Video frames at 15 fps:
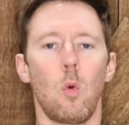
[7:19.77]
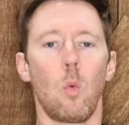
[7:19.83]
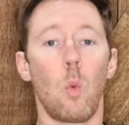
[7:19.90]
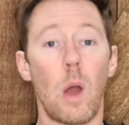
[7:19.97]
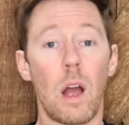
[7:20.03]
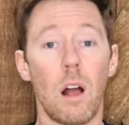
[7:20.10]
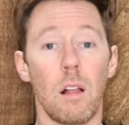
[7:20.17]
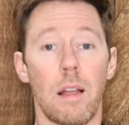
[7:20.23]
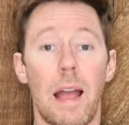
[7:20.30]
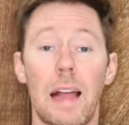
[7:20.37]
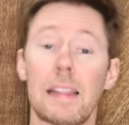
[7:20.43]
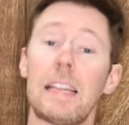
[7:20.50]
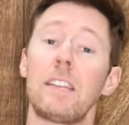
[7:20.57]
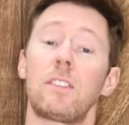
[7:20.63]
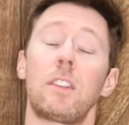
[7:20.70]
Well, at
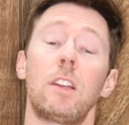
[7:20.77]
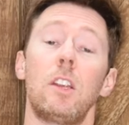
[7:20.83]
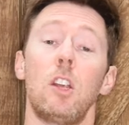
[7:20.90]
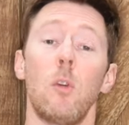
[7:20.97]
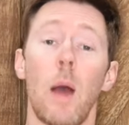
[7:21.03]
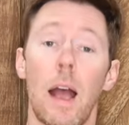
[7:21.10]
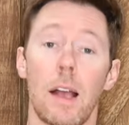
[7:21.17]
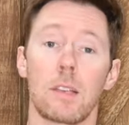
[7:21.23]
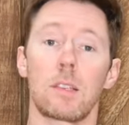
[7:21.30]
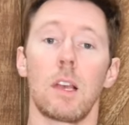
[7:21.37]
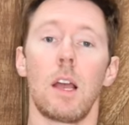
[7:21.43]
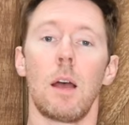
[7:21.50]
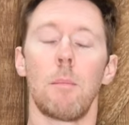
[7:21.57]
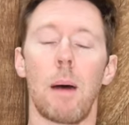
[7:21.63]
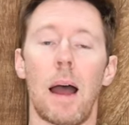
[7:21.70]
least in the US,
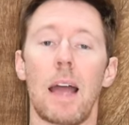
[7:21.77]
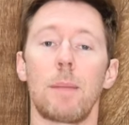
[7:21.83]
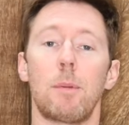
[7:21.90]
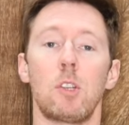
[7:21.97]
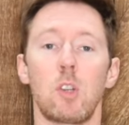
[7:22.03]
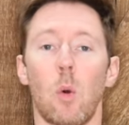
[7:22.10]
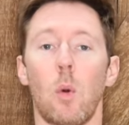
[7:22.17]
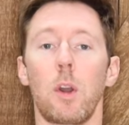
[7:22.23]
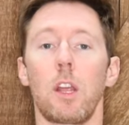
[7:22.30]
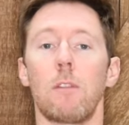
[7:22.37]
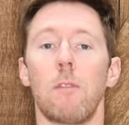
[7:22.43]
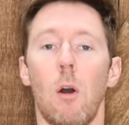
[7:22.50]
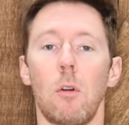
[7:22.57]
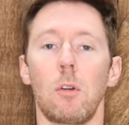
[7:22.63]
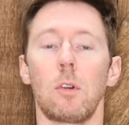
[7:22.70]
by the majority of
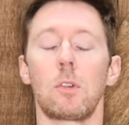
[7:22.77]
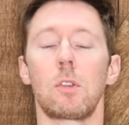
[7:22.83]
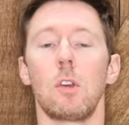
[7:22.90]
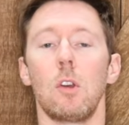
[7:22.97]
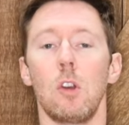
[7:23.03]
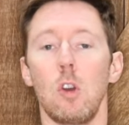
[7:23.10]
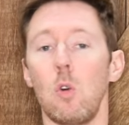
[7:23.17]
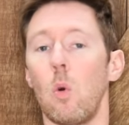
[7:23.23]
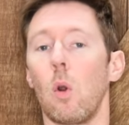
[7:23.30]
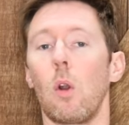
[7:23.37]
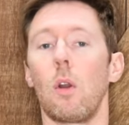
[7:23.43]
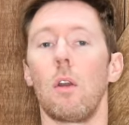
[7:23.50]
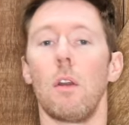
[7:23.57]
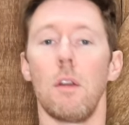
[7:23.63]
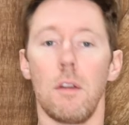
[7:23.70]
owners who
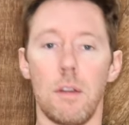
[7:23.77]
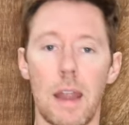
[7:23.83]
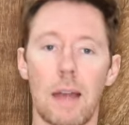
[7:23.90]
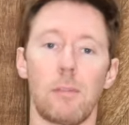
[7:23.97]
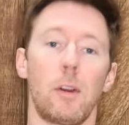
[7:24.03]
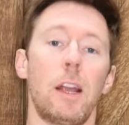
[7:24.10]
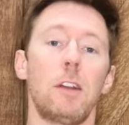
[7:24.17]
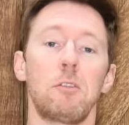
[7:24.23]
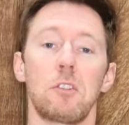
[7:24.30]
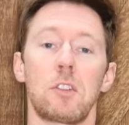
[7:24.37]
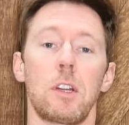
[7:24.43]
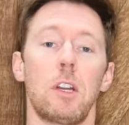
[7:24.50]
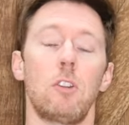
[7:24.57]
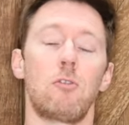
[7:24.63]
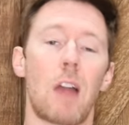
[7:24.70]
were never
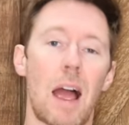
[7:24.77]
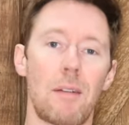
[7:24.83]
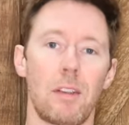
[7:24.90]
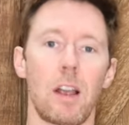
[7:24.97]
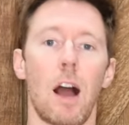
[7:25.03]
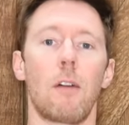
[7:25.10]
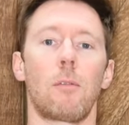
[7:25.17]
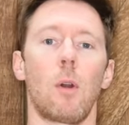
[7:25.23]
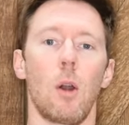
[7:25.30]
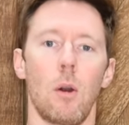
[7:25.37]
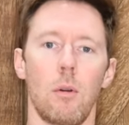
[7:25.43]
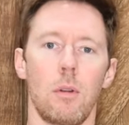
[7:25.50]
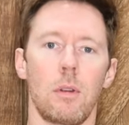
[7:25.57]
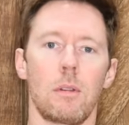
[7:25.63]
interested in driving off road.